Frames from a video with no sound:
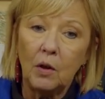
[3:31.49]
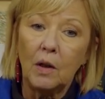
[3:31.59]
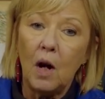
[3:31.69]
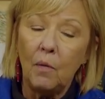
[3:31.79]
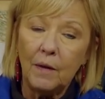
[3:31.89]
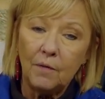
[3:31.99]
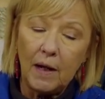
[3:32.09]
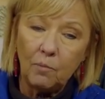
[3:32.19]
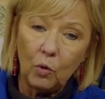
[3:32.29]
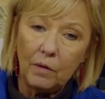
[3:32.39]
You can always
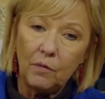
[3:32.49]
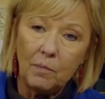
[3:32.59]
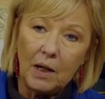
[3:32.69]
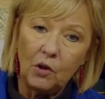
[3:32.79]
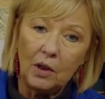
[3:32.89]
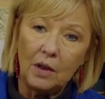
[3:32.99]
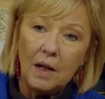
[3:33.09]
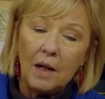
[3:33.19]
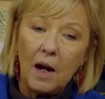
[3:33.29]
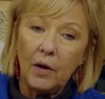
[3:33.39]
find more information
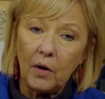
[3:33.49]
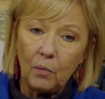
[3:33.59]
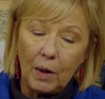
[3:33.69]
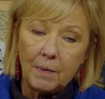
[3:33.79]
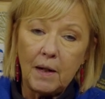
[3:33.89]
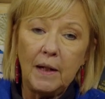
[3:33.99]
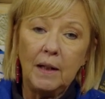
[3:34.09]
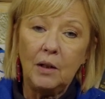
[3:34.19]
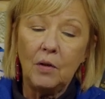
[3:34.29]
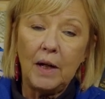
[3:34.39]
on our website
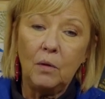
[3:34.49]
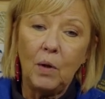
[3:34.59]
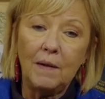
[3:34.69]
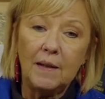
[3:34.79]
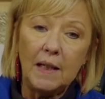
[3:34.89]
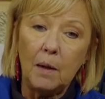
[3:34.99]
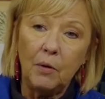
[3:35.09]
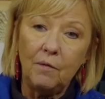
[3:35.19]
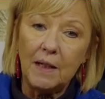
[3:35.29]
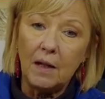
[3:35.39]
at
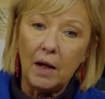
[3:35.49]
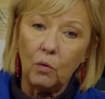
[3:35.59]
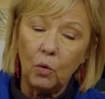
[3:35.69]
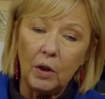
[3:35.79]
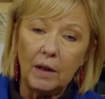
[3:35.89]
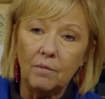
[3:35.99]
unitedwaycwv.org,